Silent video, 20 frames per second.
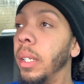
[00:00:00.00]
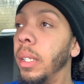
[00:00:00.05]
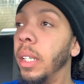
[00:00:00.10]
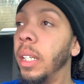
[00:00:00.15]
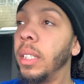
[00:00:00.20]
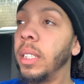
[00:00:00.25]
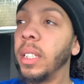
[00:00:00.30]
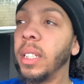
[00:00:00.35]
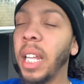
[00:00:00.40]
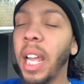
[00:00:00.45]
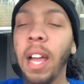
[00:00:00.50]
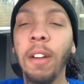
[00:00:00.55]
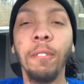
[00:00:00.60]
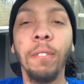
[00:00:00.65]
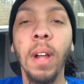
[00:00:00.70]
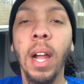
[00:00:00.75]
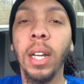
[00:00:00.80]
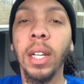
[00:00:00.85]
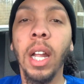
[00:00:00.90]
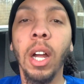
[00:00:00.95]
it's just like I
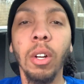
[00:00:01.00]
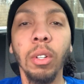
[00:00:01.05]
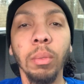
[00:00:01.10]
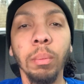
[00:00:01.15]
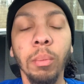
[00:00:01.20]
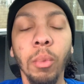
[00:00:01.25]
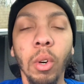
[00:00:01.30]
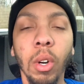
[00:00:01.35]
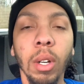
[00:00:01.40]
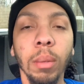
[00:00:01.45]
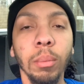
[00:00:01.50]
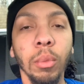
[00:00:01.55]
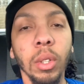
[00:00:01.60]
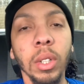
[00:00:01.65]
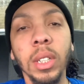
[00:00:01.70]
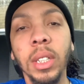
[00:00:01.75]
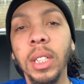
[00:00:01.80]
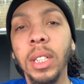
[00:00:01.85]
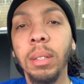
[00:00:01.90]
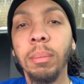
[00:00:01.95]
find out more and more
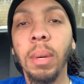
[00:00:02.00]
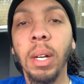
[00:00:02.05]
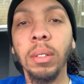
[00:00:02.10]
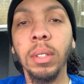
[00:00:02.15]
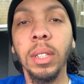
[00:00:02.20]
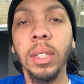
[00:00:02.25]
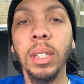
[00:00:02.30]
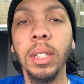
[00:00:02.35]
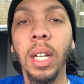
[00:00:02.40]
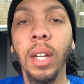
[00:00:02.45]
shit about the shit.